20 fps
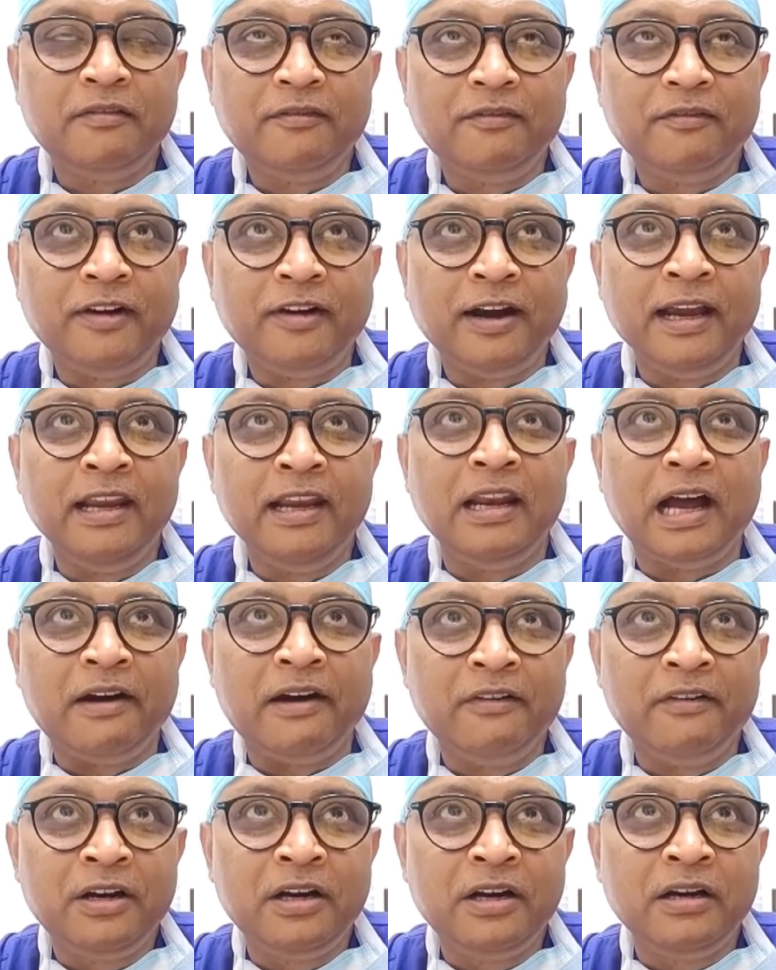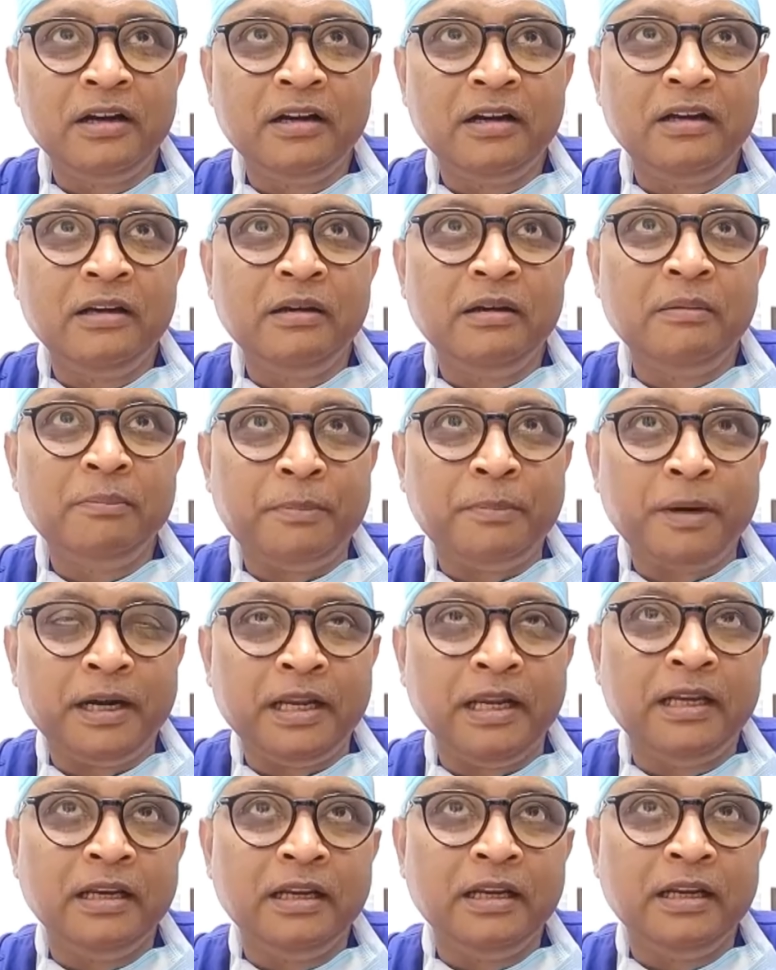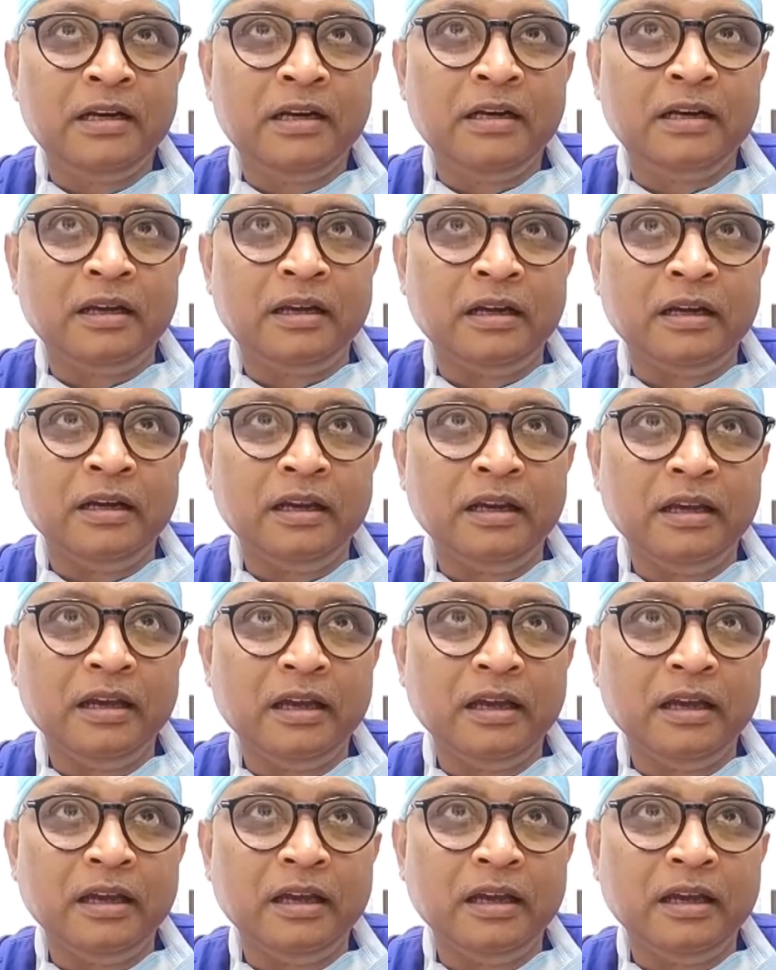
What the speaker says: while our particular